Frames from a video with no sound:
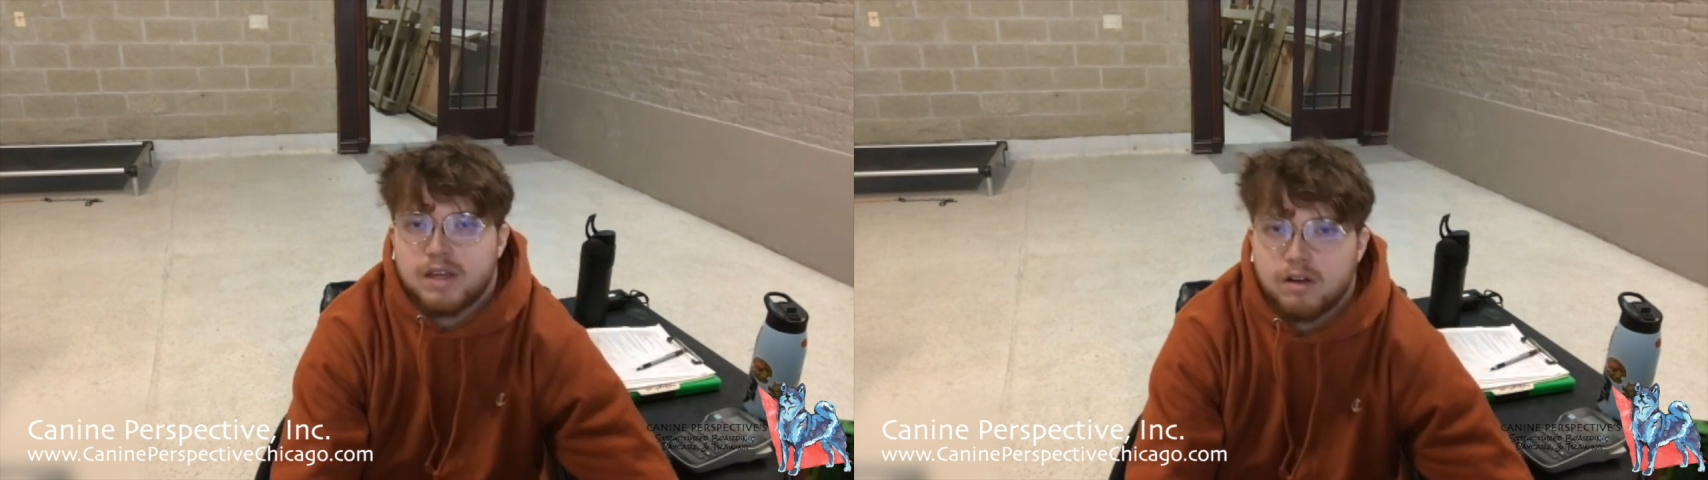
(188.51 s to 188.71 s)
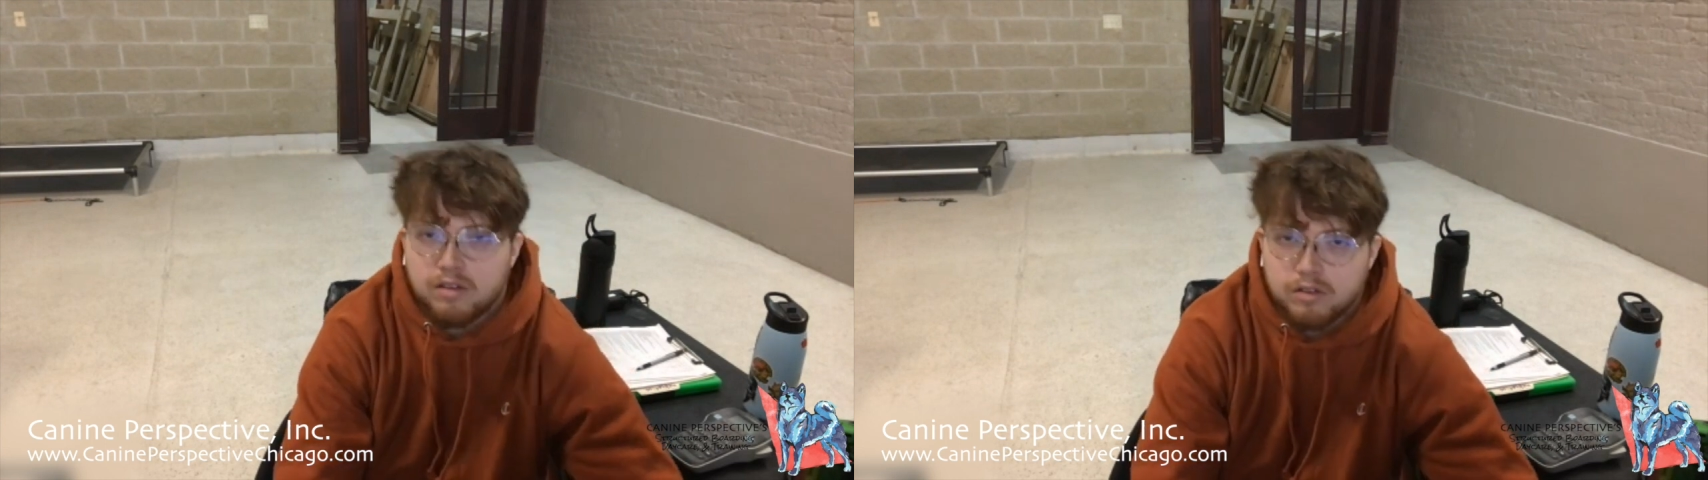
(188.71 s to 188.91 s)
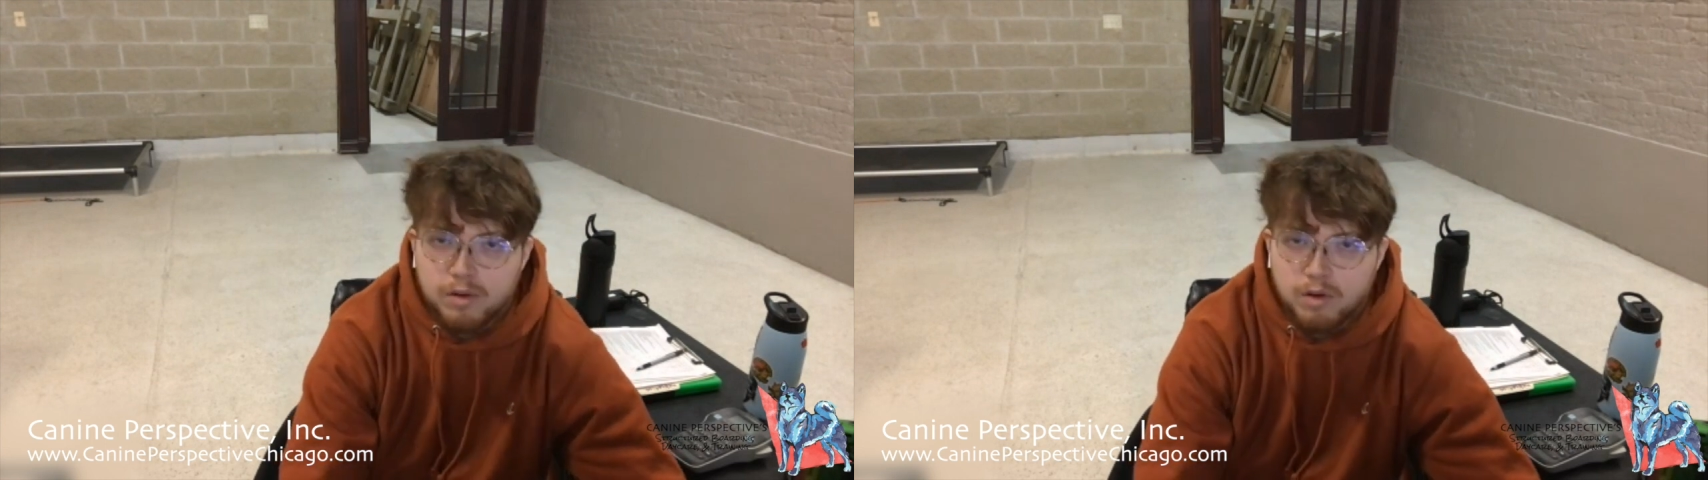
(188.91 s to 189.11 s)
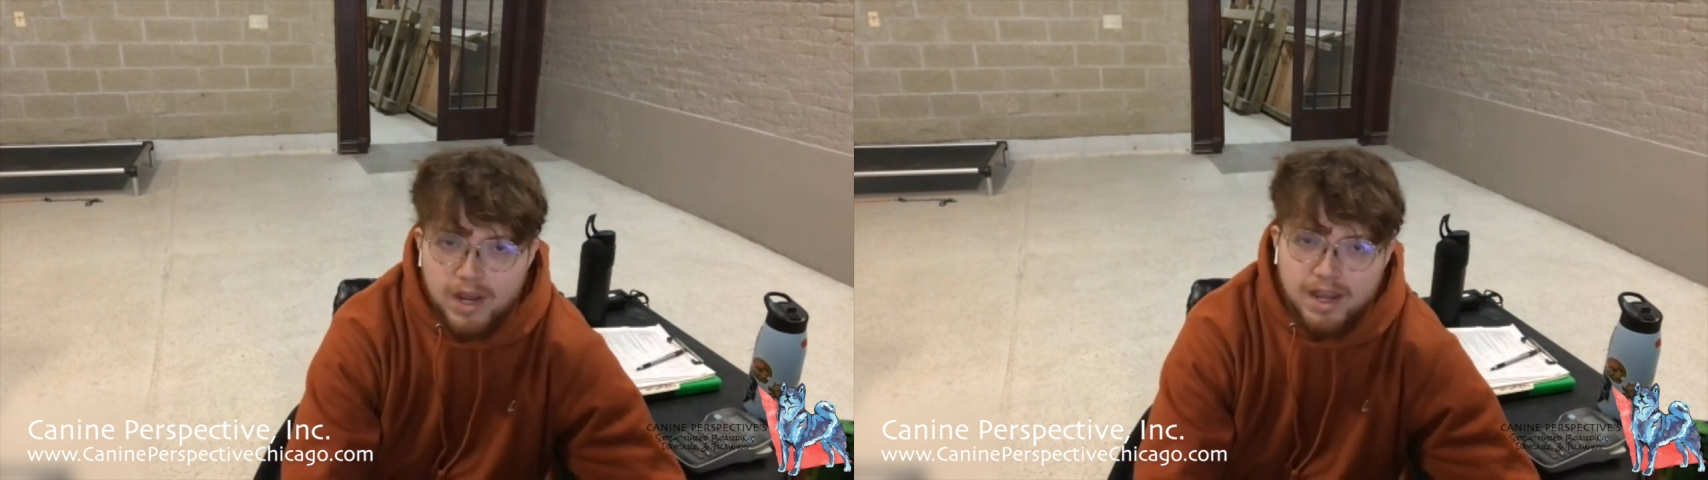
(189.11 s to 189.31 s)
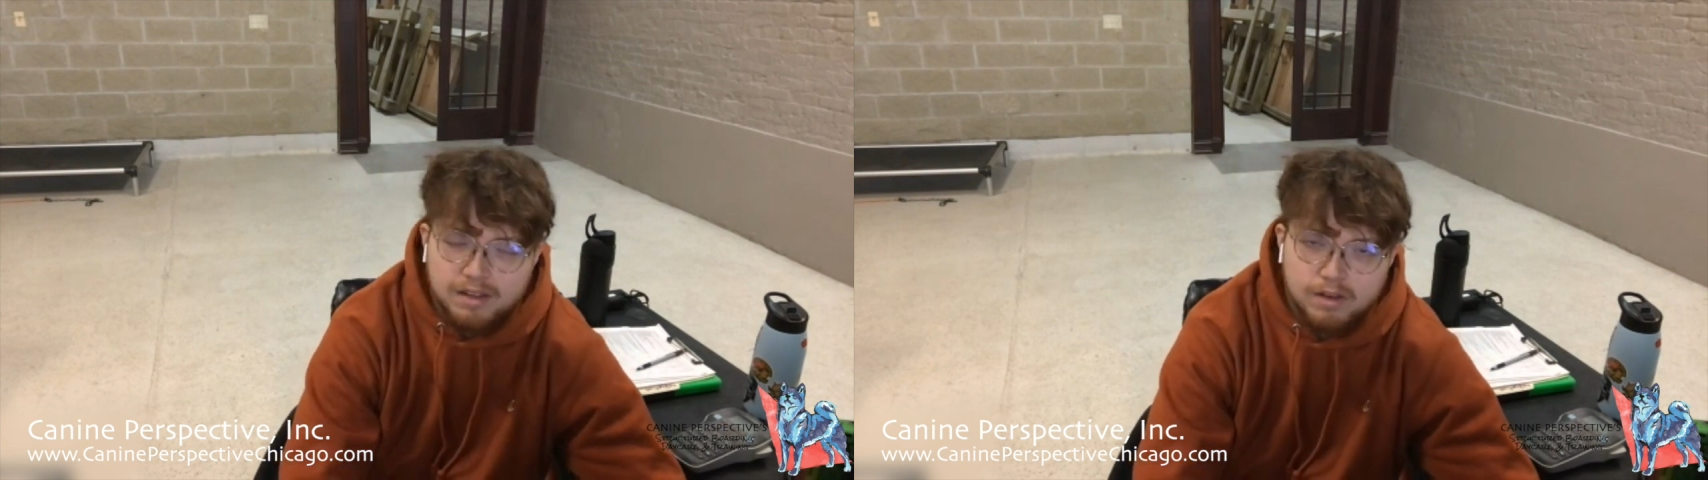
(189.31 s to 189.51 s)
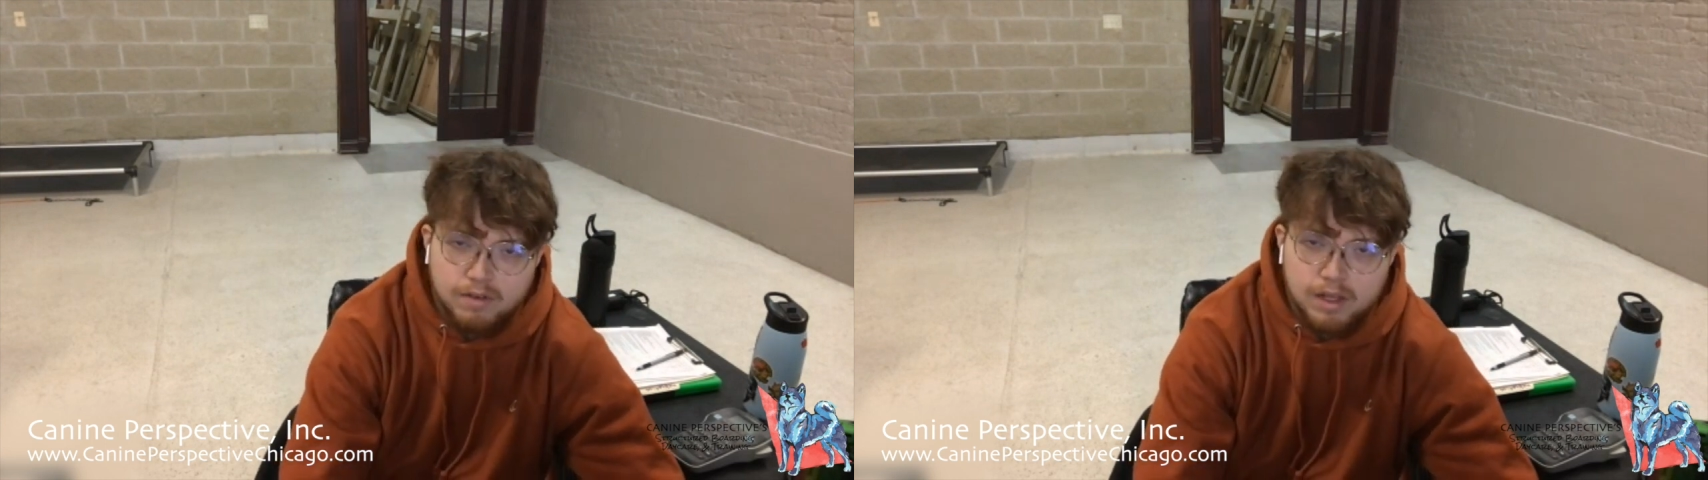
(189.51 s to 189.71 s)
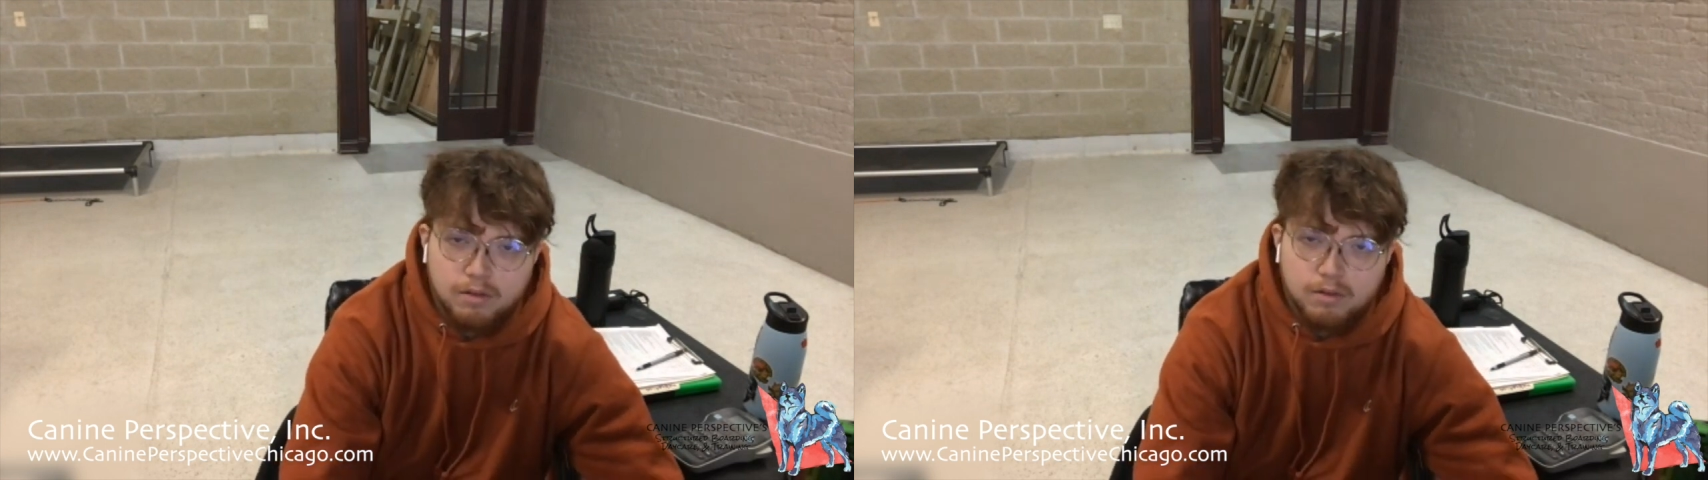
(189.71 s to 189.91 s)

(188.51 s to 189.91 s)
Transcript: can also be reactivity,